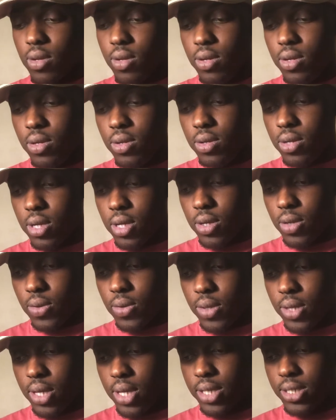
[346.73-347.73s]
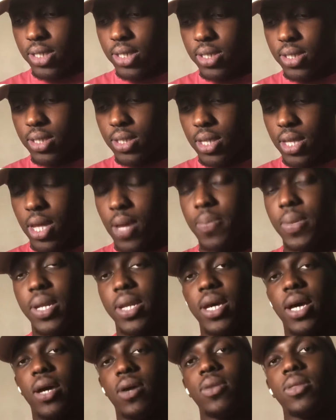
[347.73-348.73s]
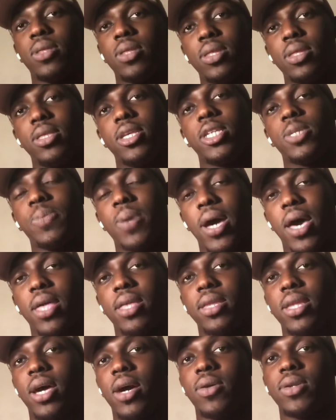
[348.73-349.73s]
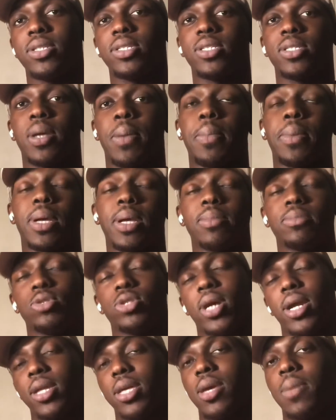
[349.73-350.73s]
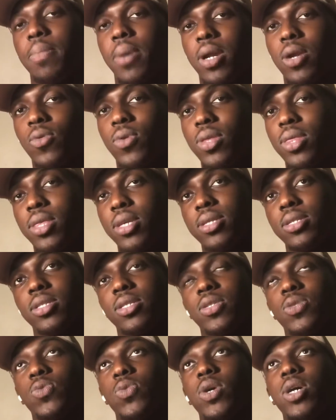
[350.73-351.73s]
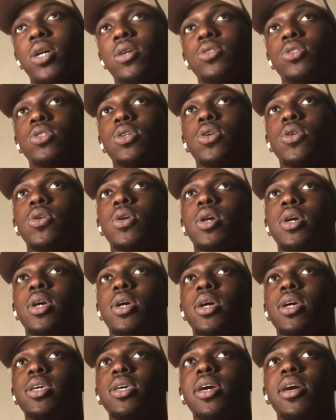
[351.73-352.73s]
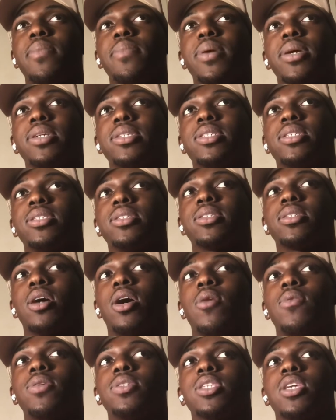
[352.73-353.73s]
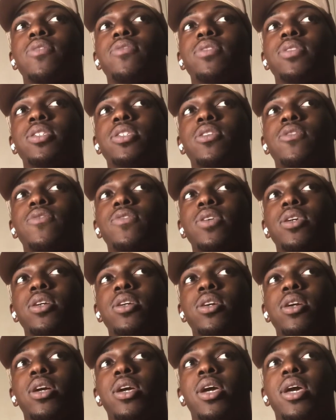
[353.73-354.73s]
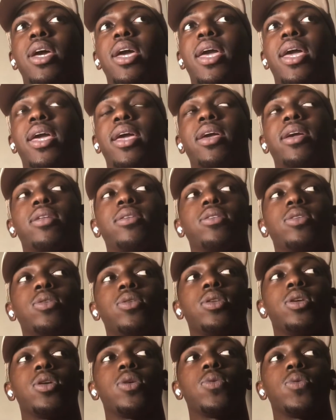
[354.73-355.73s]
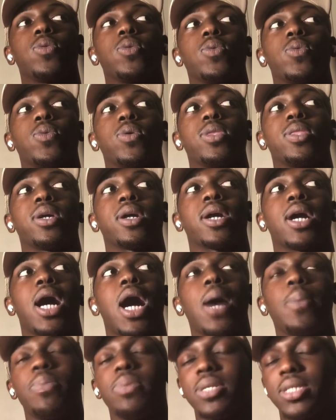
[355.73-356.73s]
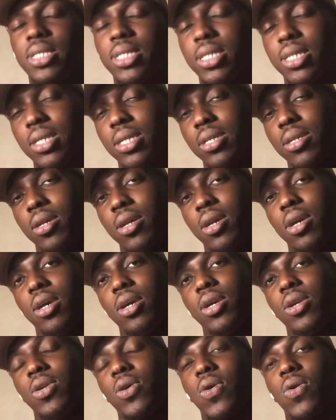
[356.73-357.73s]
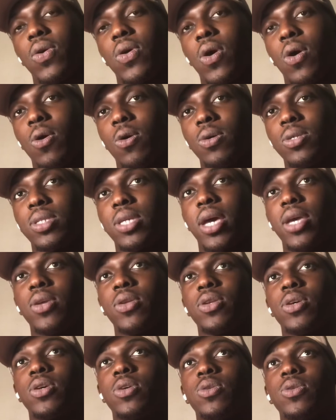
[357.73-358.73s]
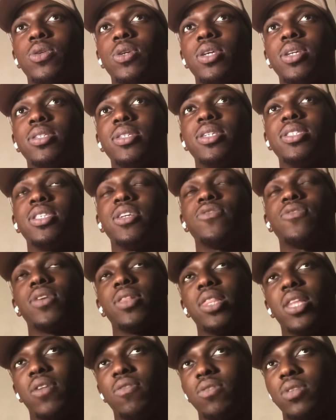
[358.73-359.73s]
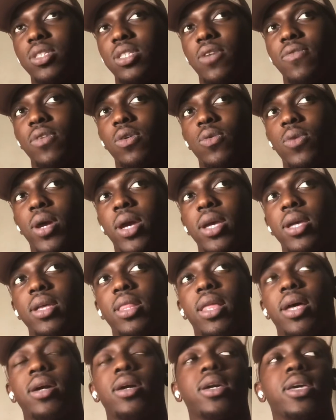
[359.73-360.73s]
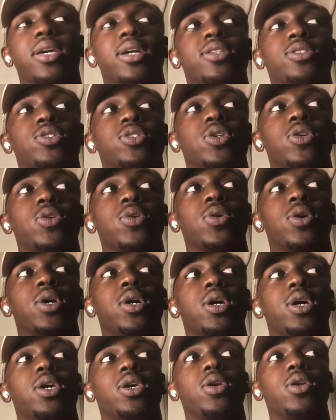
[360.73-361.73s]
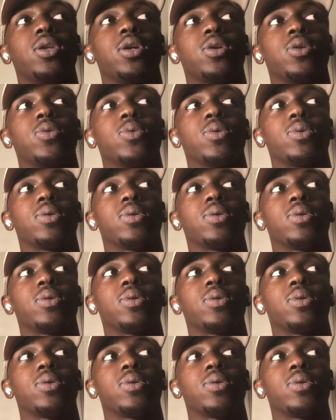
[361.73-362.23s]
you know, it just led me down this path now. And just I'm trying to get better with this as well. So yeah, man, just always give yourself a year. And you know, with accomplishing, you know, goals, like, you know, it's different levels of it, right? Again, so you know,